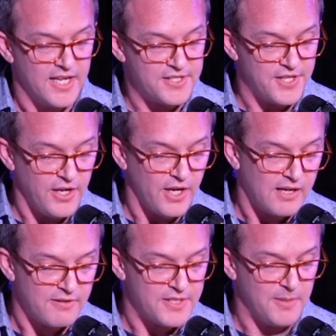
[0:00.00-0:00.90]

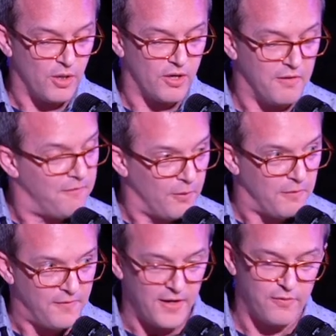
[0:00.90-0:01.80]
Singularity Blocker
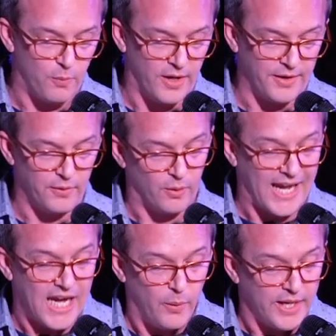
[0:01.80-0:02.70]
451, or
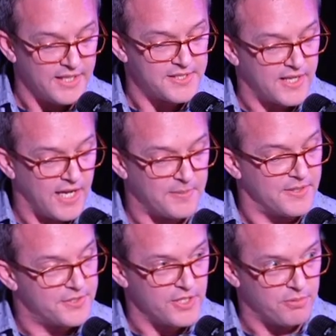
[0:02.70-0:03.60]
How I Escaped
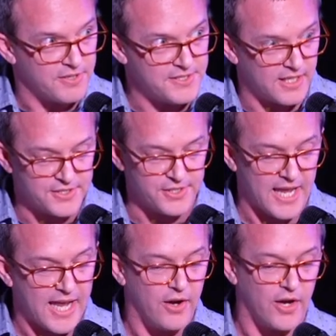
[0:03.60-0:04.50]
the
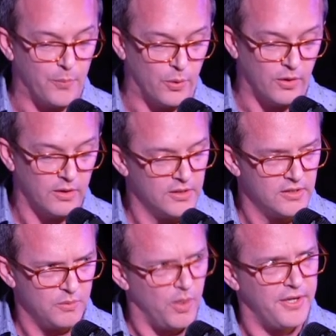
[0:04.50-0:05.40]
Superintelligent AI War.
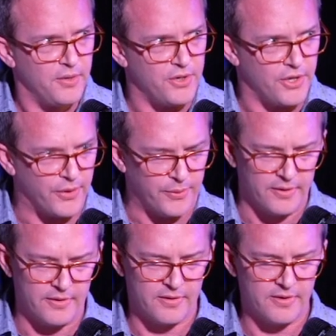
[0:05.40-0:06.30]
Why don't you?
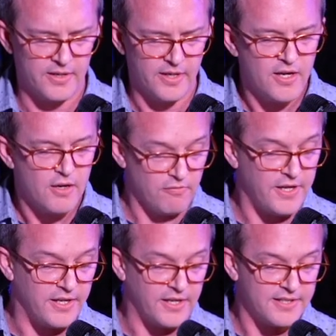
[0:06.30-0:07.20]

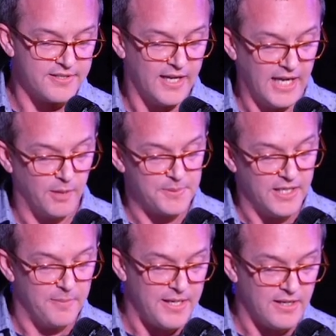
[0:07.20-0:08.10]
Reading it
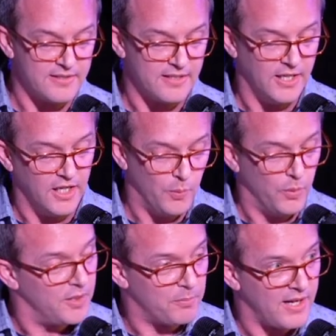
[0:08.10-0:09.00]
helped her beat her
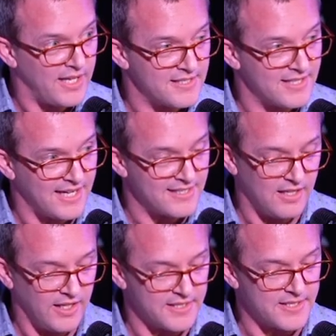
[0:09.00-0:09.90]
workplace
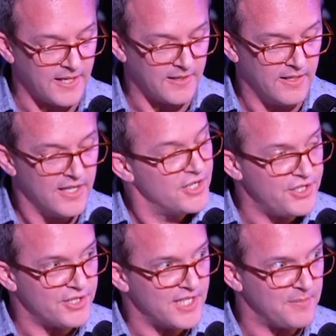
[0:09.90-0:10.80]
anxiety.
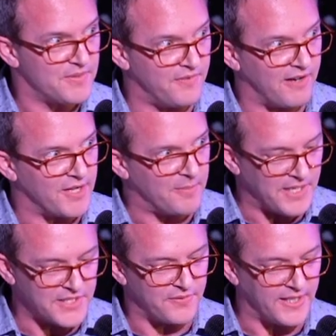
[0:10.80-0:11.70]
She sleeps very
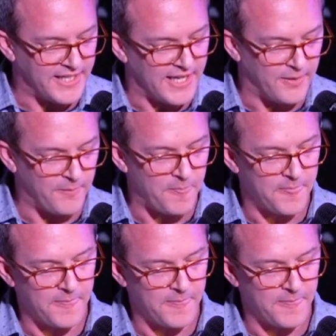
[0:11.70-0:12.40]
peacefully now.